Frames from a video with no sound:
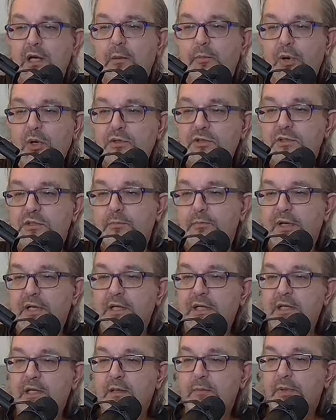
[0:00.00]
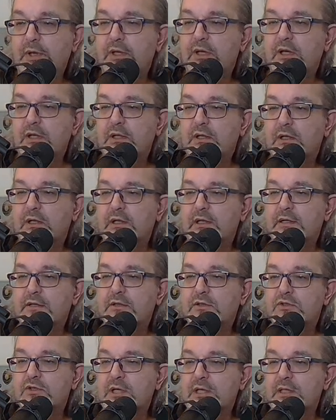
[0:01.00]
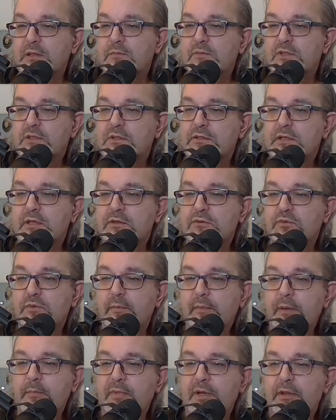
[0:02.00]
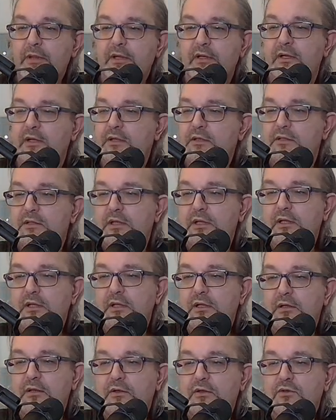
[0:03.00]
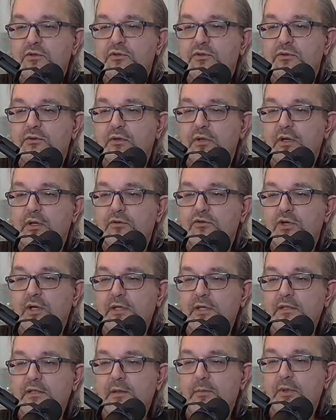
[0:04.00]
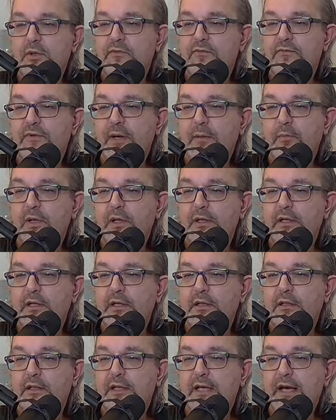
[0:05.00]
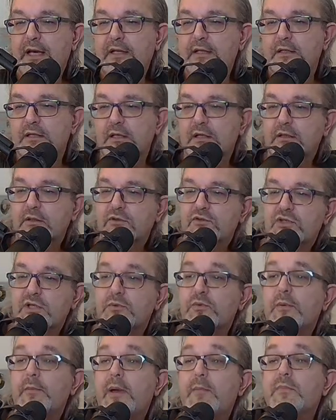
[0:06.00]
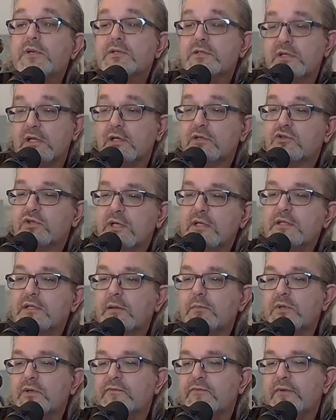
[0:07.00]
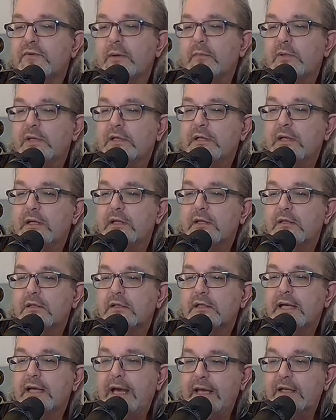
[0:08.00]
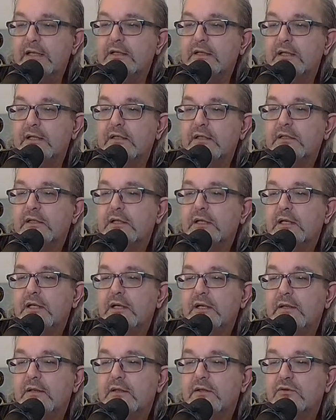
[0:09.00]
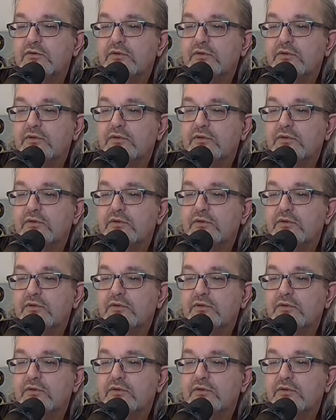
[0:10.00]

Apostle Babe Linda James says, remember that a JW family in Canada. She remembers a JW family in Canada that